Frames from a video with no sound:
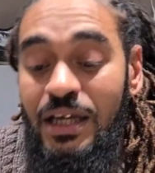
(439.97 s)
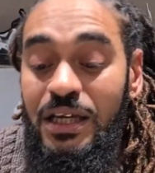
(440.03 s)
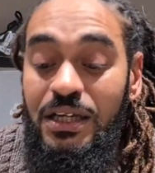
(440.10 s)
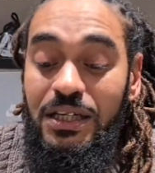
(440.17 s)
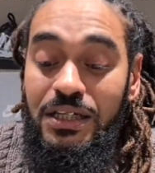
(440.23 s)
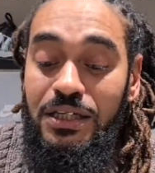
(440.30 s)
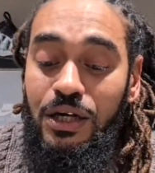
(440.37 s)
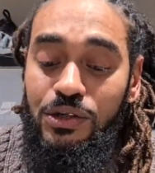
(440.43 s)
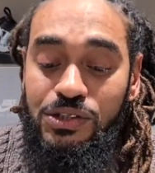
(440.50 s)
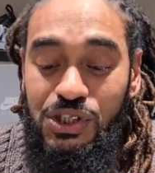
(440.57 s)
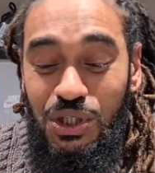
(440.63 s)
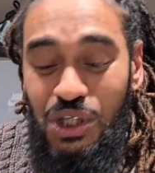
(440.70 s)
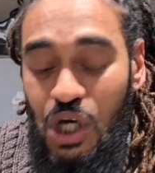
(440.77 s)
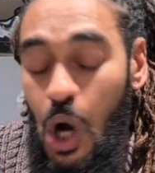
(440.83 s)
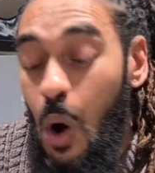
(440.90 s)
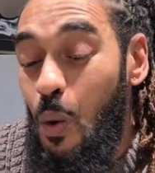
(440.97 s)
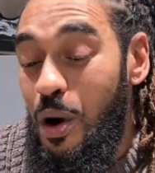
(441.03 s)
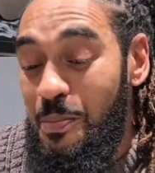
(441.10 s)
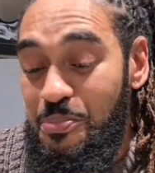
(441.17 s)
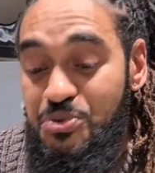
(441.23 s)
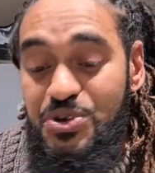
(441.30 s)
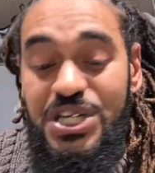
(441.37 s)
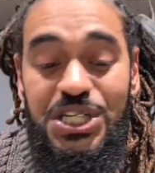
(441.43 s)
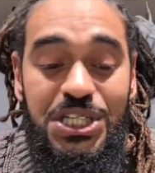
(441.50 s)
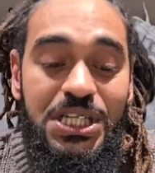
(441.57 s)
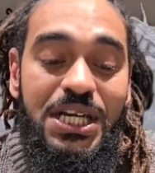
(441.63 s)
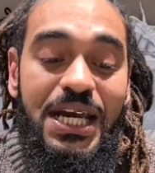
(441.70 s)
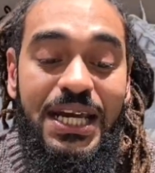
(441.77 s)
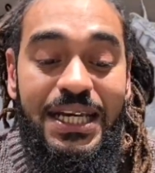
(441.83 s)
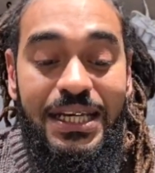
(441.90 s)
You know, so you got to
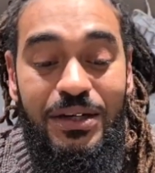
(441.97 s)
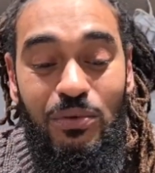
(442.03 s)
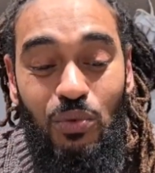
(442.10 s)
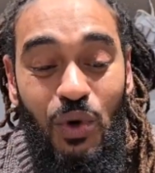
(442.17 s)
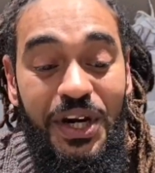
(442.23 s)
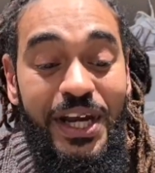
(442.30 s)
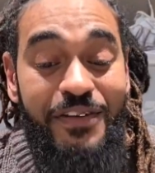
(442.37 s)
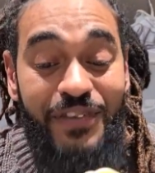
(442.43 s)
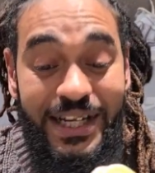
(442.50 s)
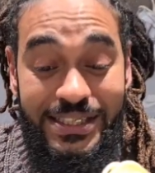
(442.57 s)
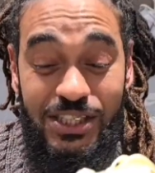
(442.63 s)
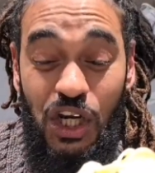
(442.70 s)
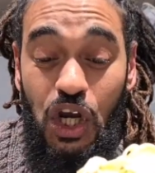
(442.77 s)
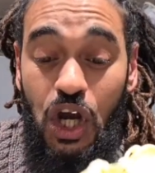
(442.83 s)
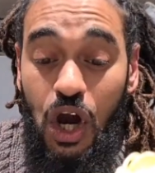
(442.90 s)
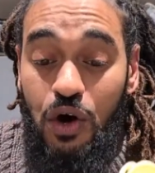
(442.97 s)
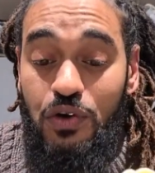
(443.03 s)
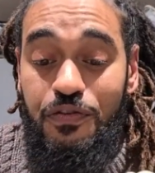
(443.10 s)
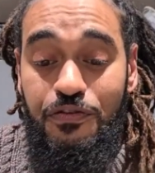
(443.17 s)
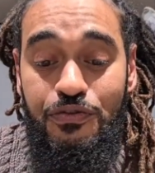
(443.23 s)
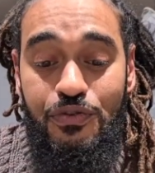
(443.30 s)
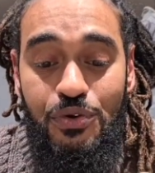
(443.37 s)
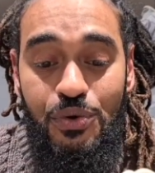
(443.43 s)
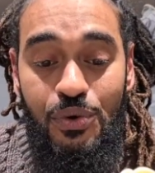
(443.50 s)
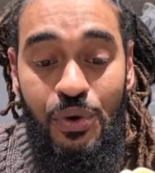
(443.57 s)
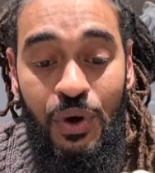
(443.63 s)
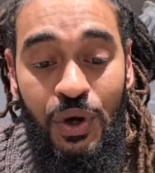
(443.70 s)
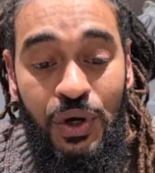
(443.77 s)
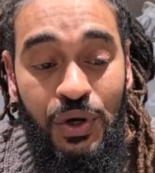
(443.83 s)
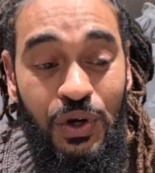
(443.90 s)
appreciate what they've had to go through
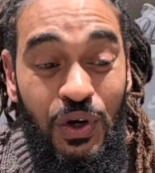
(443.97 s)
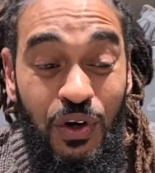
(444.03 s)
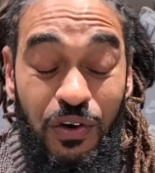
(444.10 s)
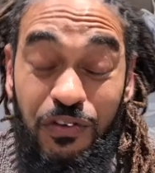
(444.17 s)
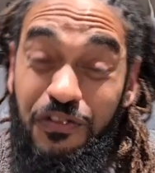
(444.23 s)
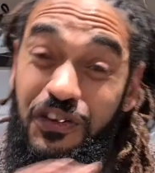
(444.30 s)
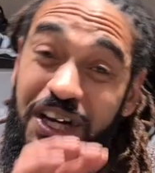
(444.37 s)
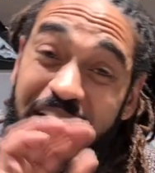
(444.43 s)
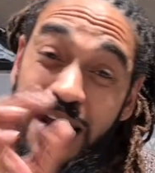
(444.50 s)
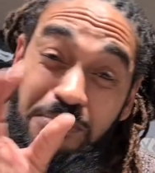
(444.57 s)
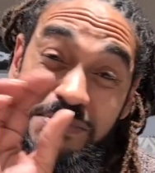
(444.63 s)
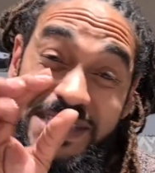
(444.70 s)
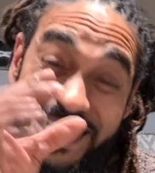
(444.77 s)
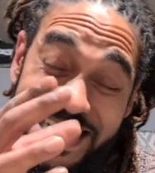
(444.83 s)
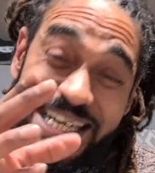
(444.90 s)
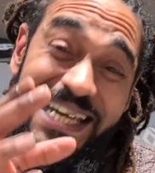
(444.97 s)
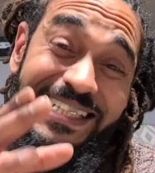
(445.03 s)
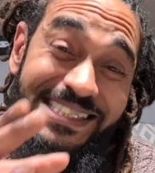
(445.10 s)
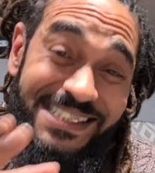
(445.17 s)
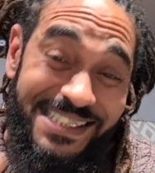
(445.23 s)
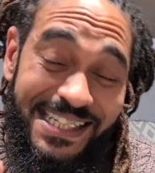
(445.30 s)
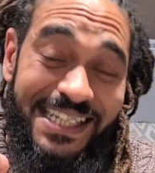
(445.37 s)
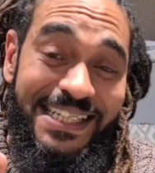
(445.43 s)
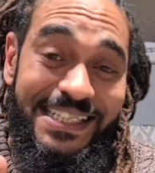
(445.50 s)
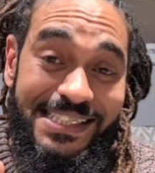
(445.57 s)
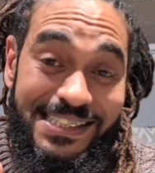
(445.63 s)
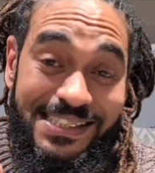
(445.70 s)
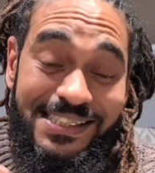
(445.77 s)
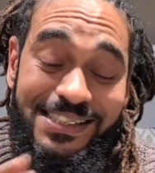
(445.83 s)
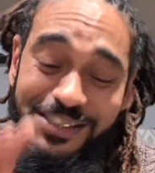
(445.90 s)
for them
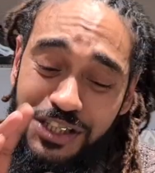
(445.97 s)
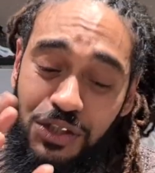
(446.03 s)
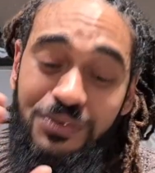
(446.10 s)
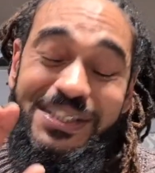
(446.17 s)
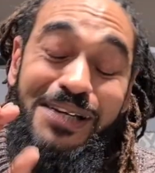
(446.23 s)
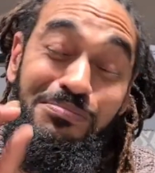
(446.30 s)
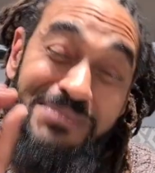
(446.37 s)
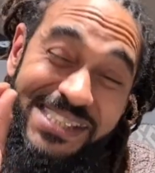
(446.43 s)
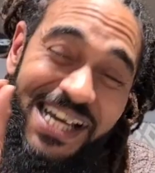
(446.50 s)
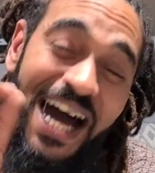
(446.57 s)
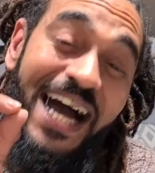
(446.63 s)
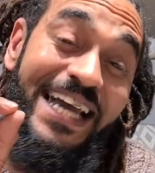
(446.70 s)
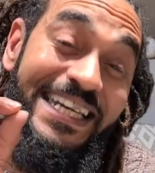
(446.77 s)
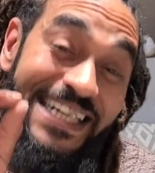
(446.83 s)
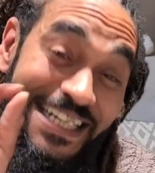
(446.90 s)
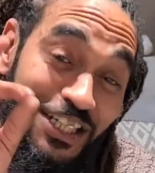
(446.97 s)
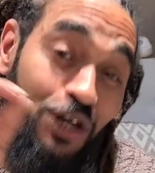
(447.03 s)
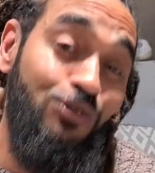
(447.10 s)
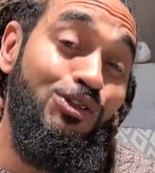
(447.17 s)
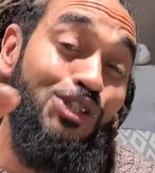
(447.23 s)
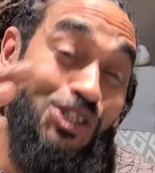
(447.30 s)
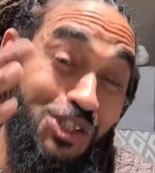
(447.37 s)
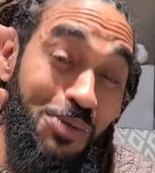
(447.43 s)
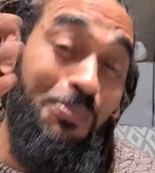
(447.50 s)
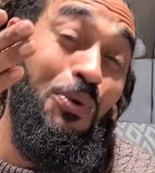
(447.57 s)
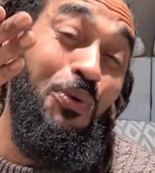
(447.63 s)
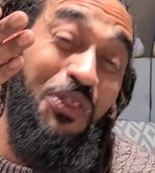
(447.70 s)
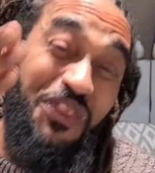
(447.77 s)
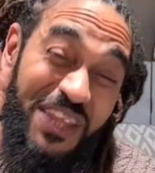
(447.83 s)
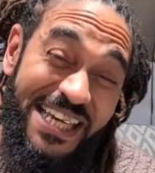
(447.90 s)
TNTs, you know, them tiny noticeable
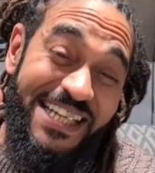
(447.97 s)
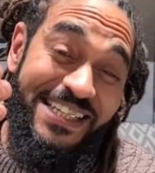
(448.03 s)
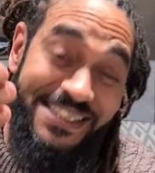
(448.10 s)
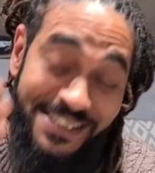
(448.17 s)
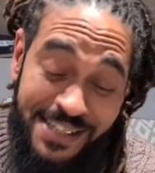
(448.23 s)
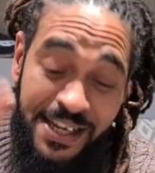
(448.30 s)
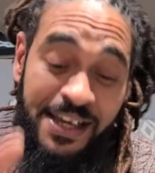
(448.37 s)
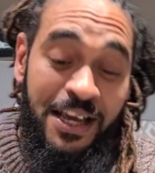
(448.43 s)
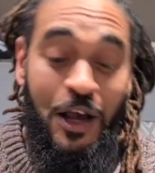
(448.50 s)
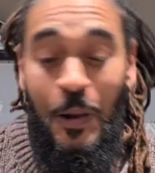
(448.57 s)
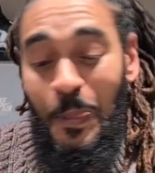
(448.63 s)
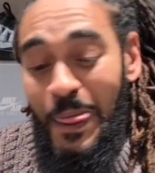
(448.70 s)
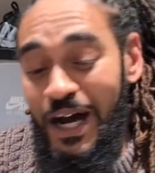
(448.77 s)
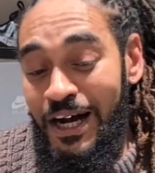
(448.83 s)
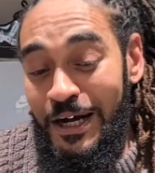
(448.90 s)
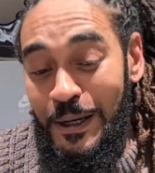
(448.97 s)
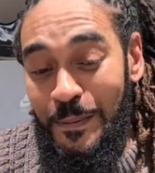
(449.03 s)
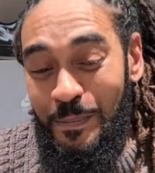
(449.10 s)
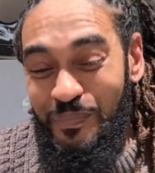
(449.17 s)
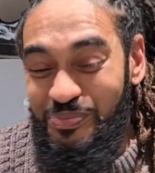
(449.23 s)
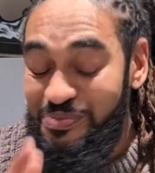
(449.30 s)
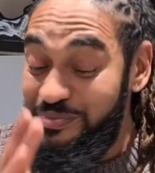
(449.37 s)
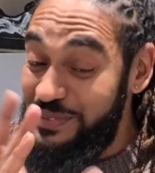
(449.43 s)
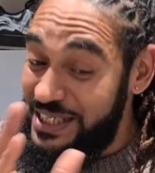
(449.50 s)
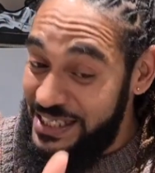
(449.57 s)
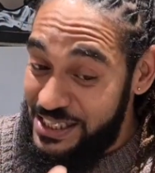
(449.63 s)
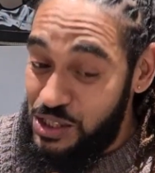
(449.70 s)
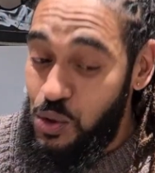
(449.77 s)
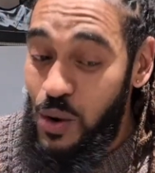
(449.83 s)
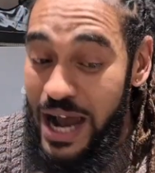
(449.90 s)
things. It's
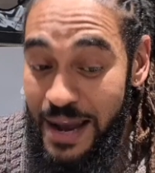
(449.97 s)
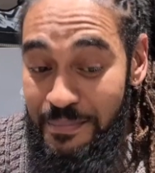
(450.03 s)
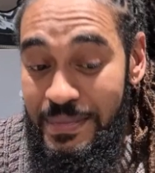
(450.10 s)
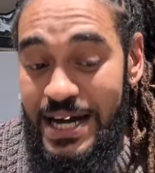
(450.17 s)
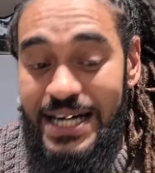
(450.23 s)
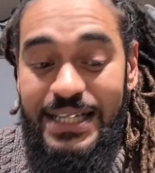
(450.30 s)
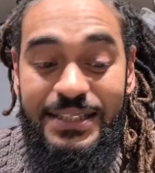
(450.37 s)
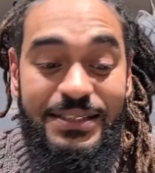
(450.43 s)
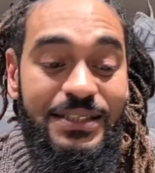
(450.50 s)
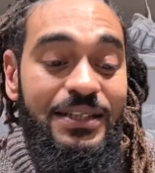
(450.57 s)
quite mad.